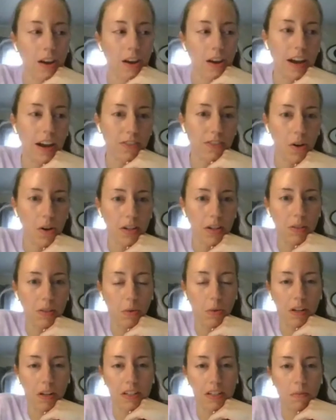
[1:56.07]
I've always
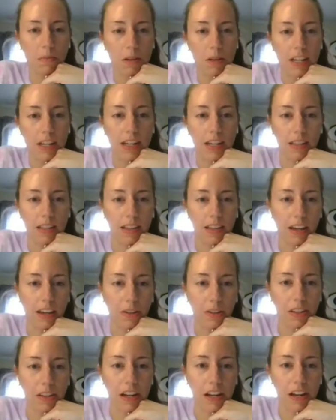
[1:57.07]
wanted to be in the
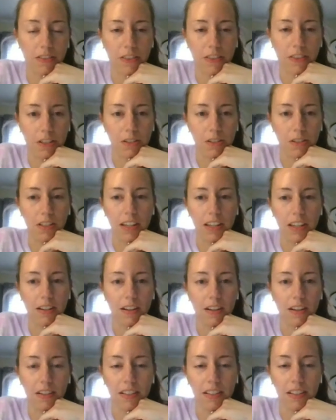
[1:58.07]
healthcare field, and
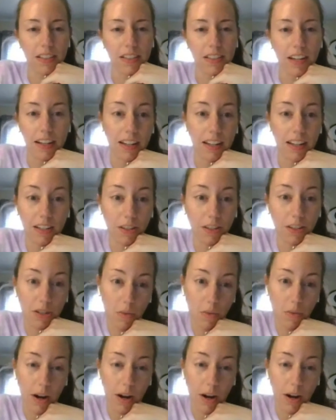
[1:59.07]
honestly, I can't tell
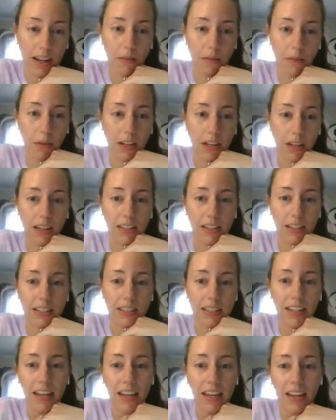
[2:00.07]
you why,
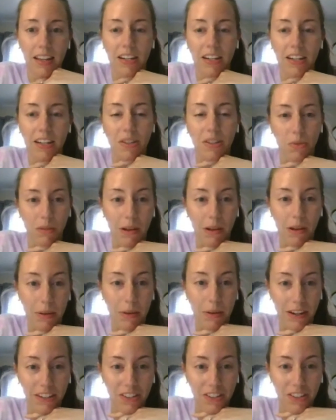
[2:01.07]
because neither one of my
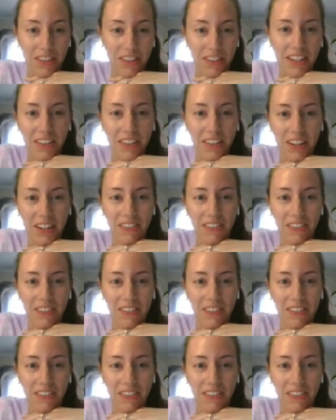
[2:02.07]
parents are in the healthcare